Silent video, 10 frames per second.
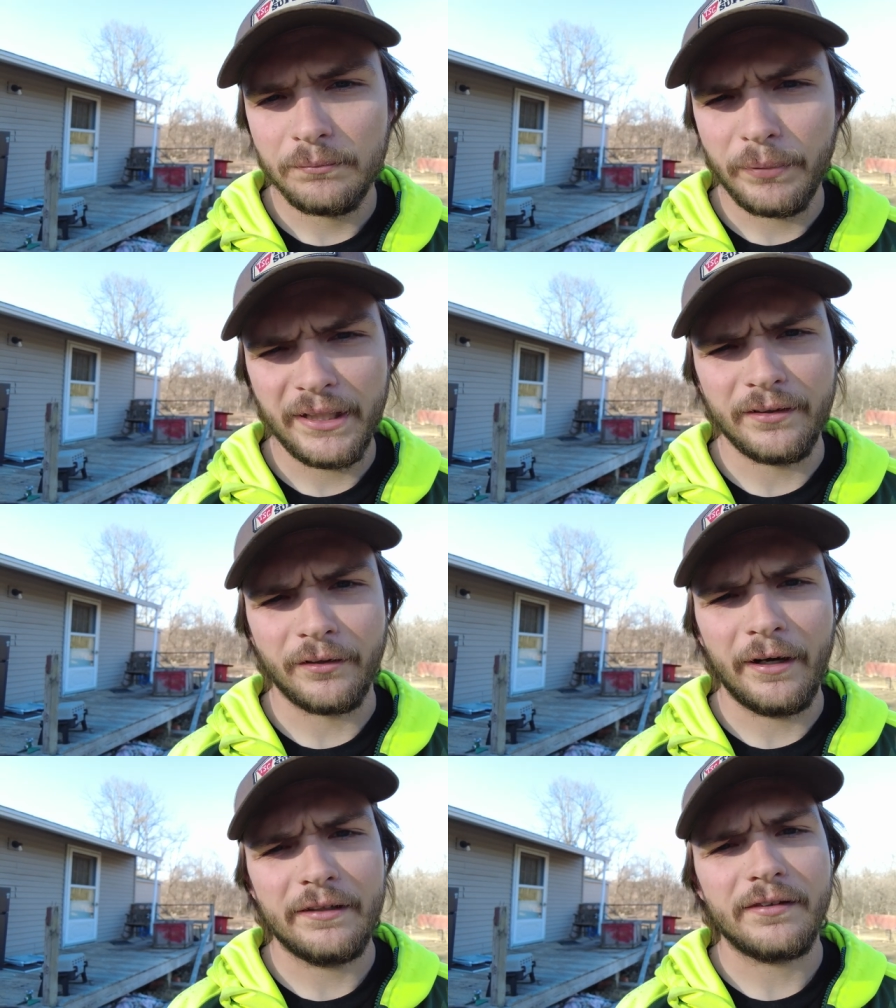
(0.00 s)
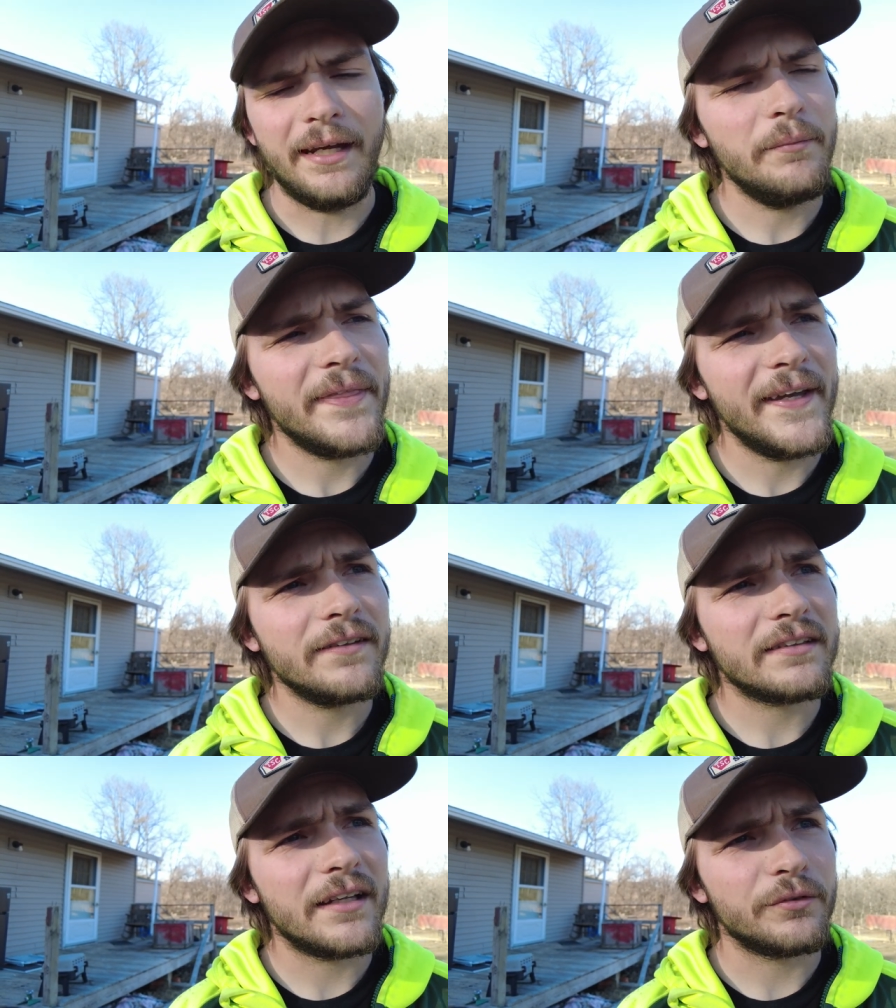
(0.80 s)
But in the grand scheme of
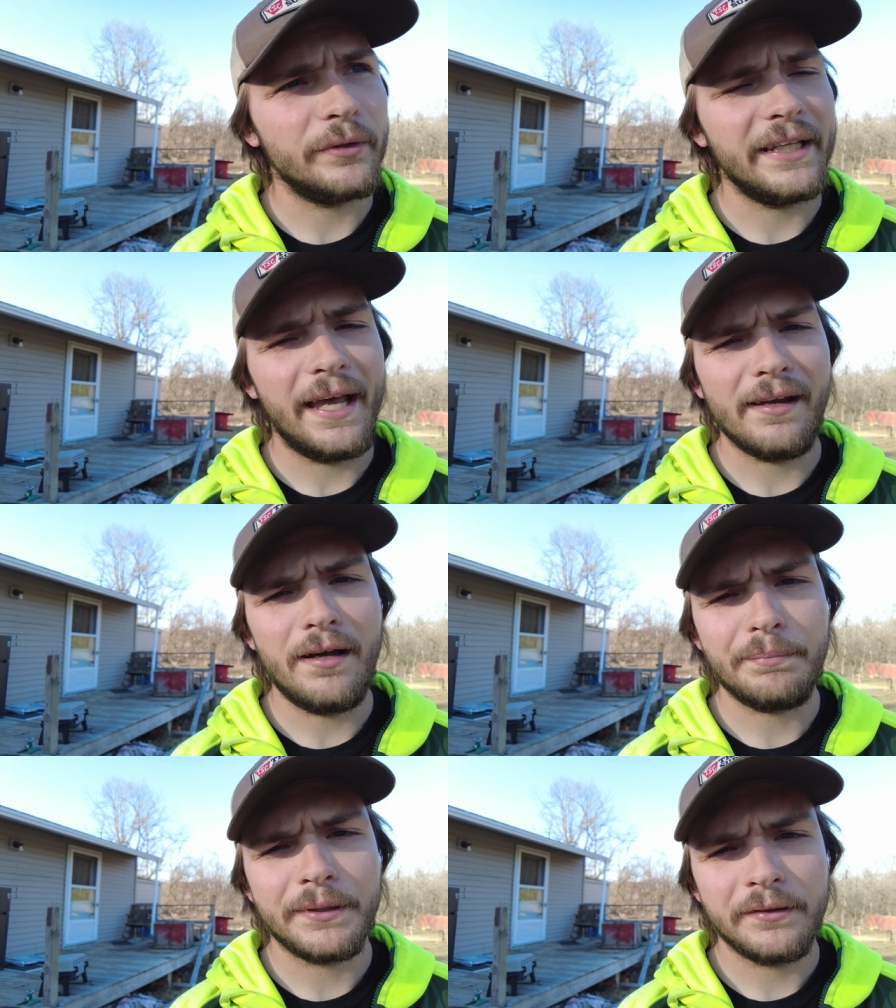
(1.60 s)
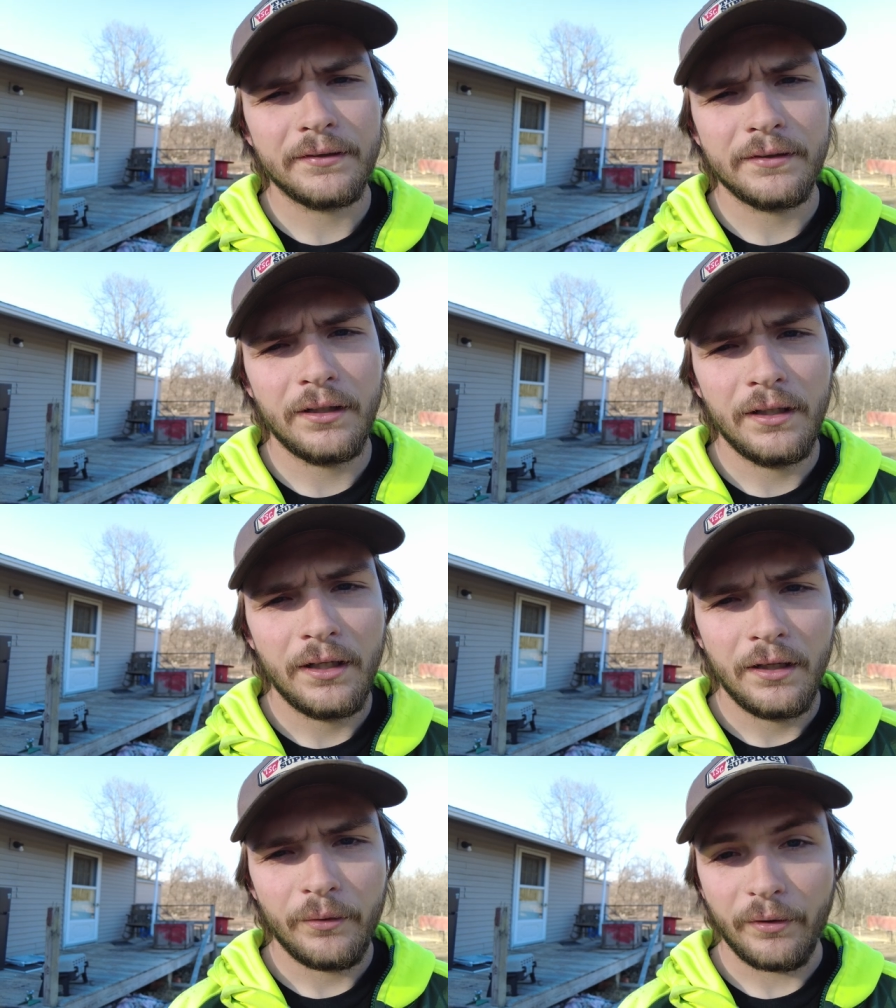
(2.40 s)
things, does it really add up?
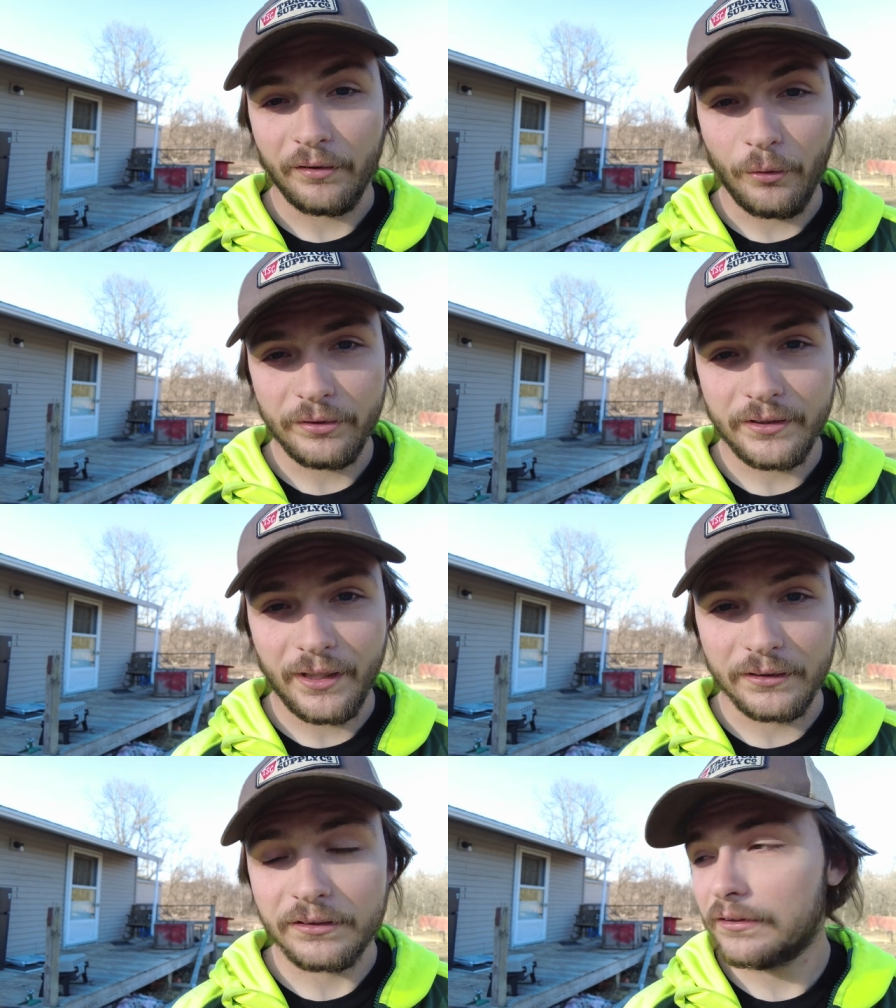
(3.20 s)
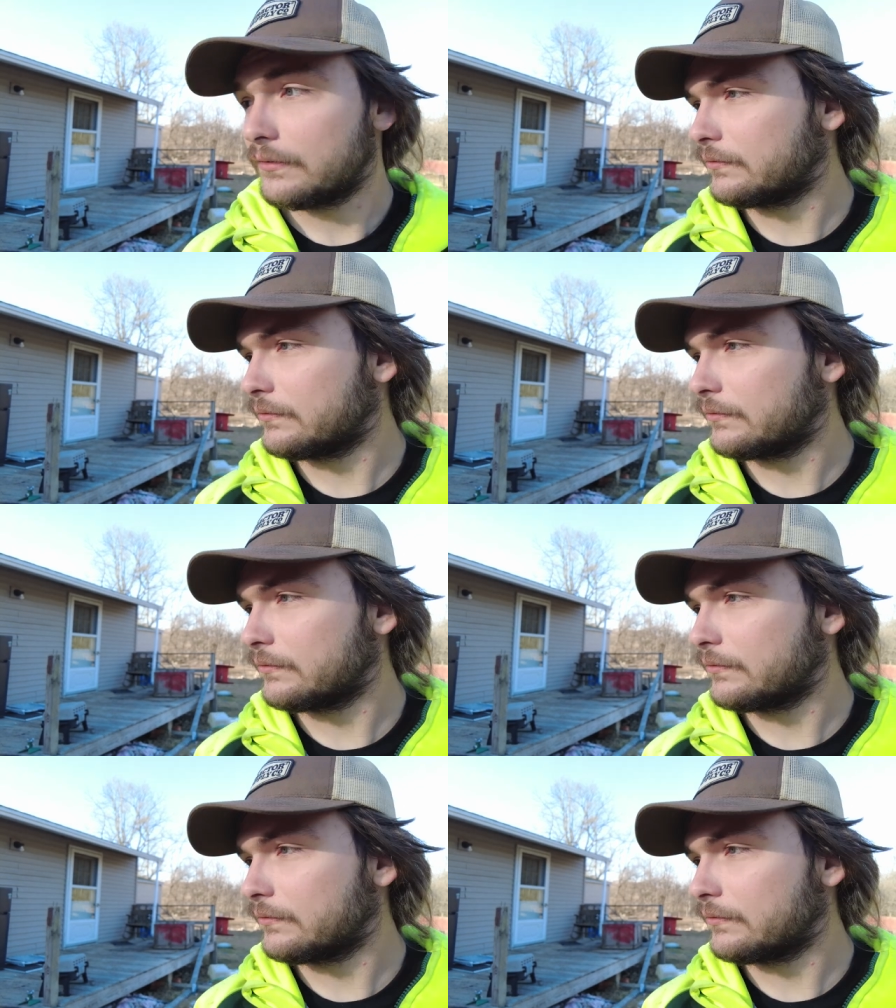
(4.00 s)
Well, of course it does.